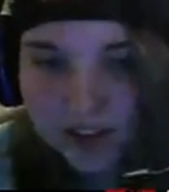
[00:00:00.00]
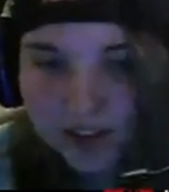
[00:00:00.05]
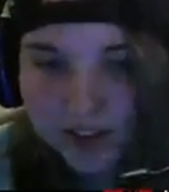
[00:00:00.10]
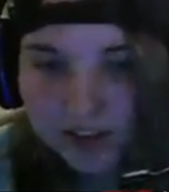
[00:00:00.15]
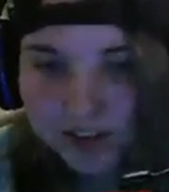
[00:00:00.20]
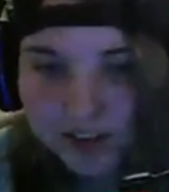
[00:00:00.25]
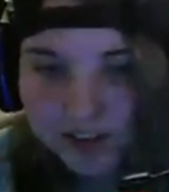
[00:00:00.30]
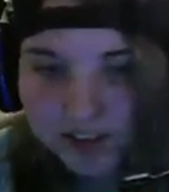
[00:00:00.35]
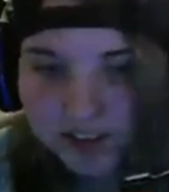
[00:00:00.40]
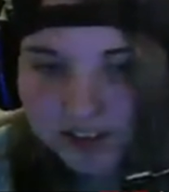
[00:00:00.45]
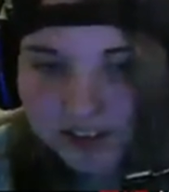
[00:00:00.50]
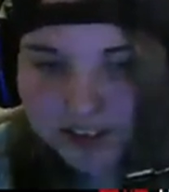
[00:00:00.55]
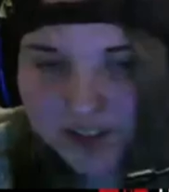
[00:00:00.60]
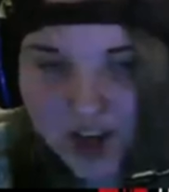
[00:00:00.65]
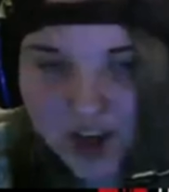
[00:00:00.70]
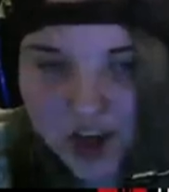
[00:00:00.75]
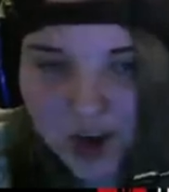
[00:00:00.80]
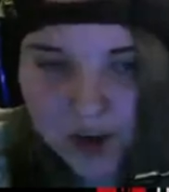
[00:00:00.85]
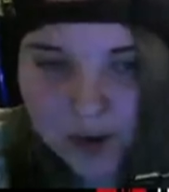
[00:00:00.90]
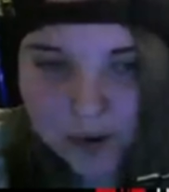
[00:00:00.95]

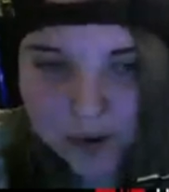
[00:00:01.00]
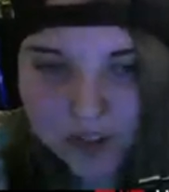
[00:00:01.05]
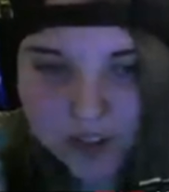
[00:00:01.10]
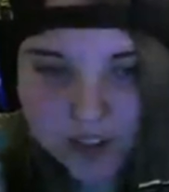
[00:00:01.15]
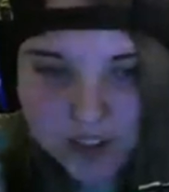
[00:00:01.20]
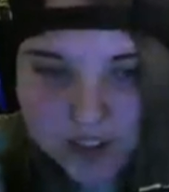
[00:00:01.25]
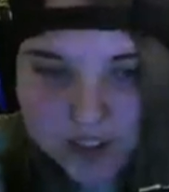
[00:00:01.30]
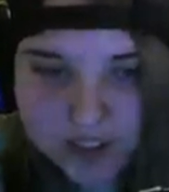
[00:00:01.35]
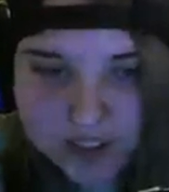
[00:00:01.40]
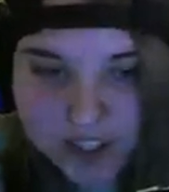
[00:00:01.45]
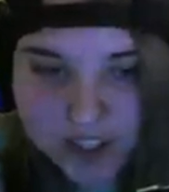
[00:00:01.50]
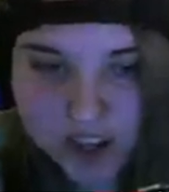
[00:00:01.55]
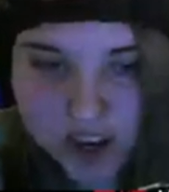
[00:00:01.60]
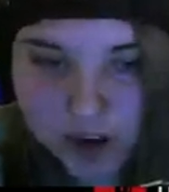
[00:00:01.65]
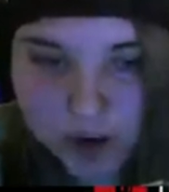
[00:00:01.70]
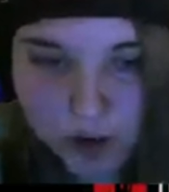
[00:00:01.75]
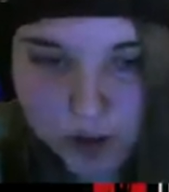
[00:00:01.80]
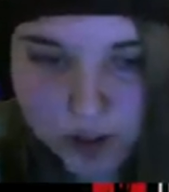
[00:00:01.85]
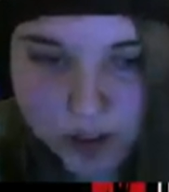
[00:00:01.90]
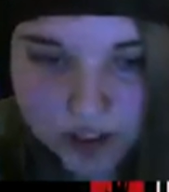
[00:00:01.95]
No! No!
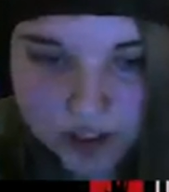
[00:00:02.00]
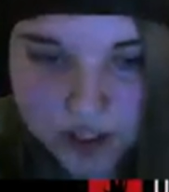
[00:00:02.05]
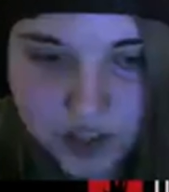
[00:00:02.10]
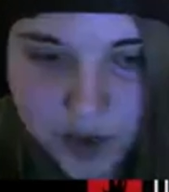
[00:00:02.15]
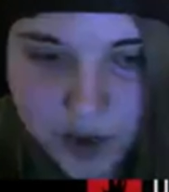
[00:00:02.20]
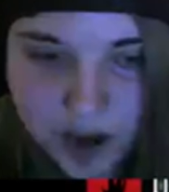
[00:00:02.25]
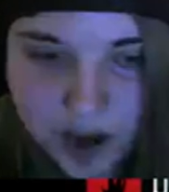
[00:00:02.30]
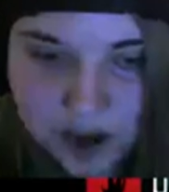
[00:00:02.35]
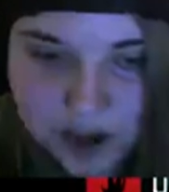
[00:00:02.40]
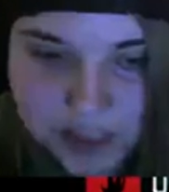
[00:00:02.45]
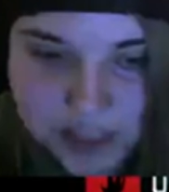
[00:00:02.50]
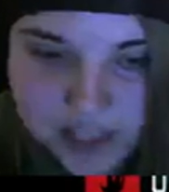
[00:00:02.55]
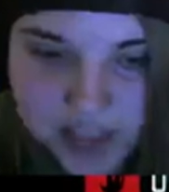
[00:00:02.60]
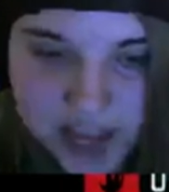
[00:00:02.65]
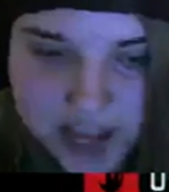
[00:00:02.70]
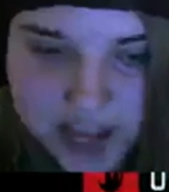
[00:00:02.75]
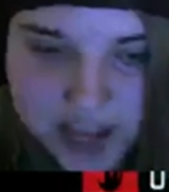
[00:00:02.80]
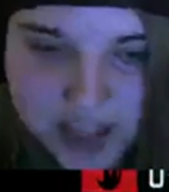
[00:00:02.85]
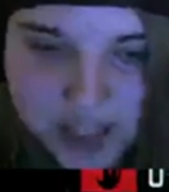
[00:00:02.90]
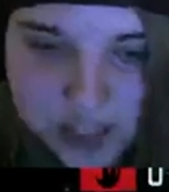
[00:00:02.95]
Go outside the
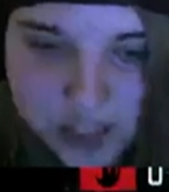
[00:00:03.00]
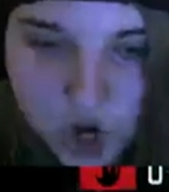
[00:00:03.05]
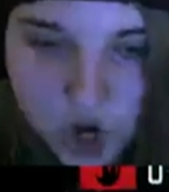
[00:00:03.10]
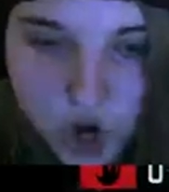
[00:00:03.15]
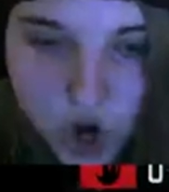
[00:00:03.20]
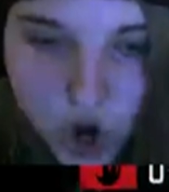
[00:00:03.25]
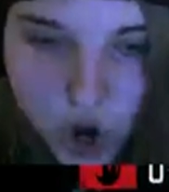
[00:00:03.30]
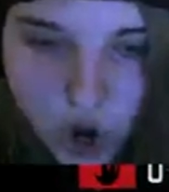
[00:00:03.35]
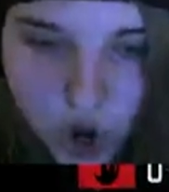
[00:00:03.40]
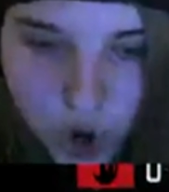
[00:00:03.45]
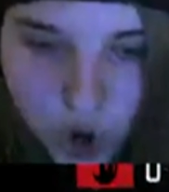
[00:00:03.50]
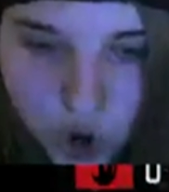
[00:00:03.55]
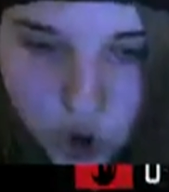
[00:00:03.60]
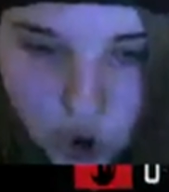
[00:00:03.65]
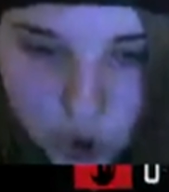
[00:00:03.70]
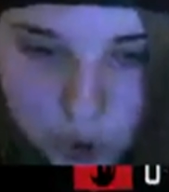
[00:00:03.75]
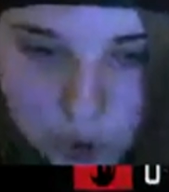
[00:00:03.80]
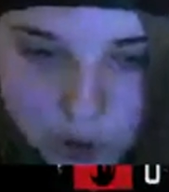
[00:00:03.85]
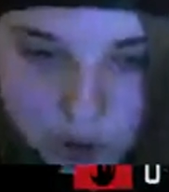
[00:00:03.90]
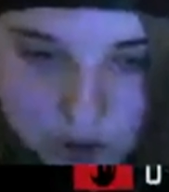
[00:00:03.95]
dome! Let's
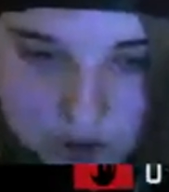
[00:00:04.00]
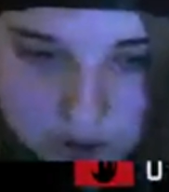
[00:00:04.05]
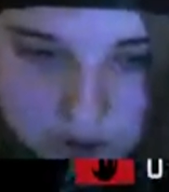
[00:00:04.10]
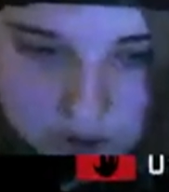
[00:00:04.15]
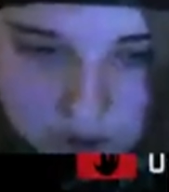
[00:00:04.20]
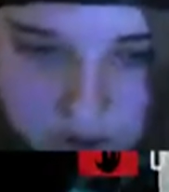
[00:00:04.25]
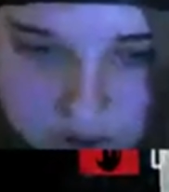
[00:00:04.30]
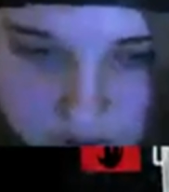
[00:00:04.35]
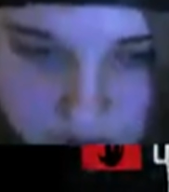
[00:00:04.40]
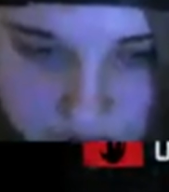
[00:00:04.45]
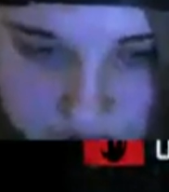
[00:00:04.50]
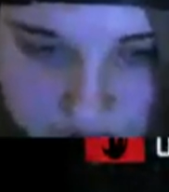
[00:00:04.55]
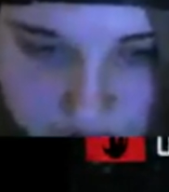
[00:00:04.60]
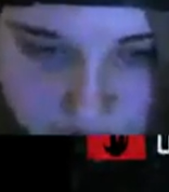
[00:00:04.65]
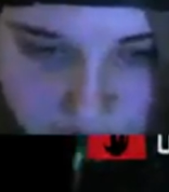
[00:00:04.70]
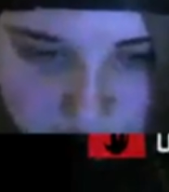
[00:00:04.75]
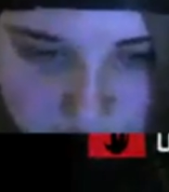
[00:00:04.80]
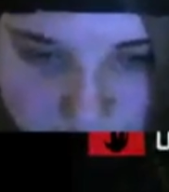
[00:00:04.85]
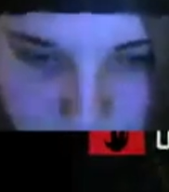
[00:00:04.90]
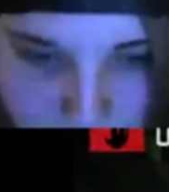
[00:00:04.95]

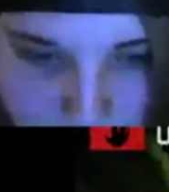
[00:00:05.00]
go.